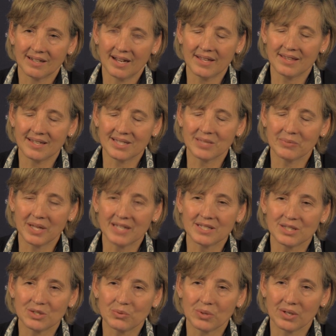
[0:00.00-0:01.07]
I think some
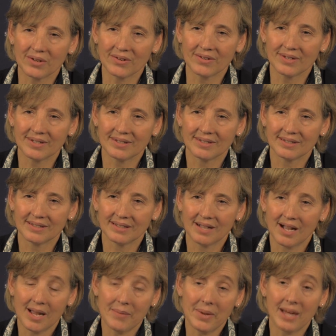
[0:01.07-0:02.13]
lessons were learned.
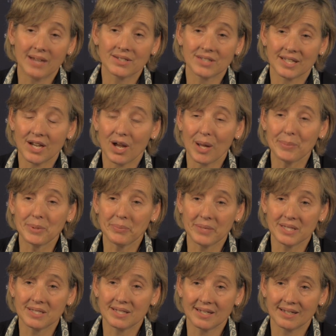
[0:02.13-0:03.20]
I'm actually
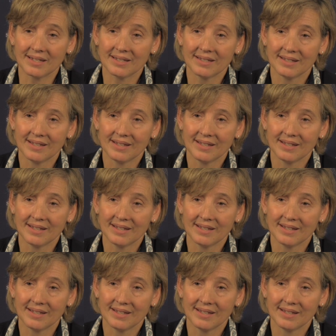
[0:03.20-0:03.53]
optimistic